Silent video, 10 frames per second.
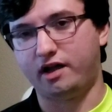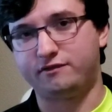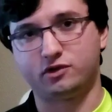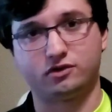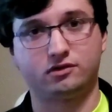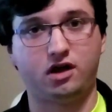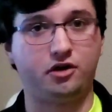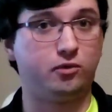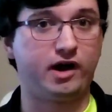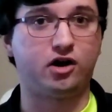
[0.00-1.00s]
If you're
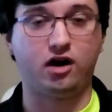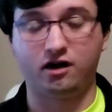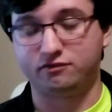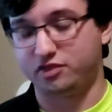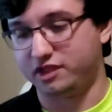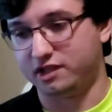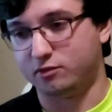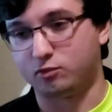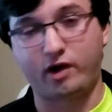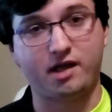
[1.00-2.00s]
unaware of
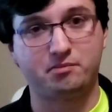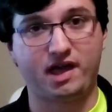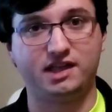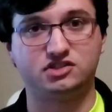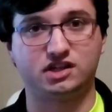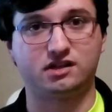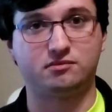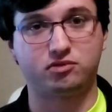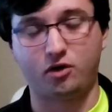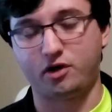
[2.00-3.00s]
the rampaging
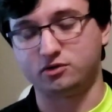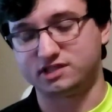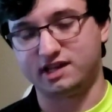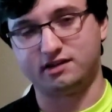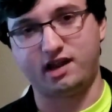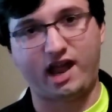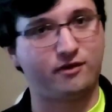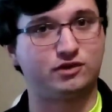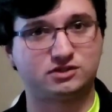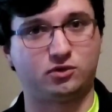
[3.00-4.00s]
Protos in
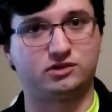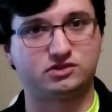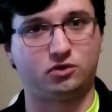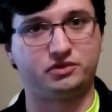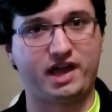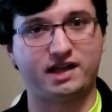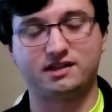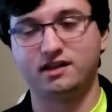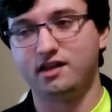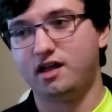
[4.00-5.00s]
every Sword Soul
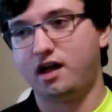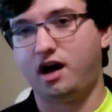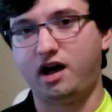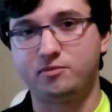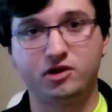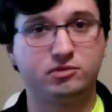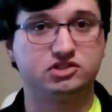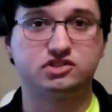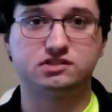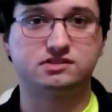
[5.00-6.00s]
deck. It pretty
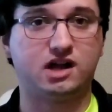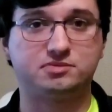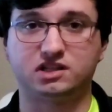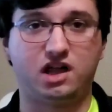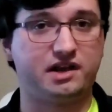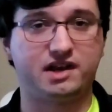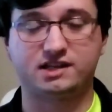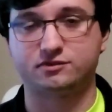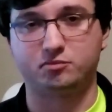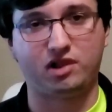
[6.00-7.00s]
much stops a lot of
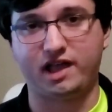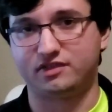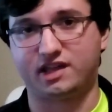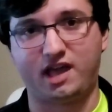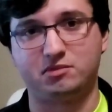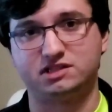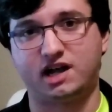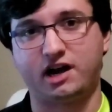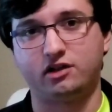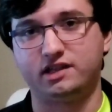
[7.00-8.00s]
decks from playing the game
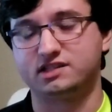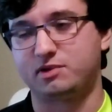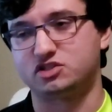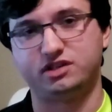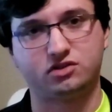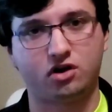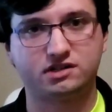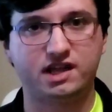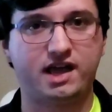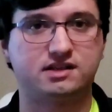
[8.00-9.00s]
entirely, especially
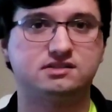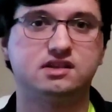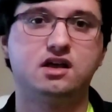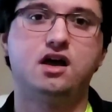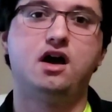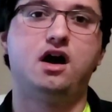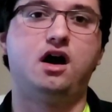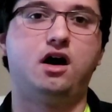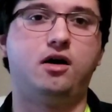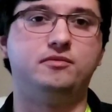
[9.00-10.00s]
dark decks.
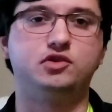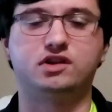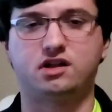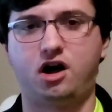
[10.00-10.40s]
You can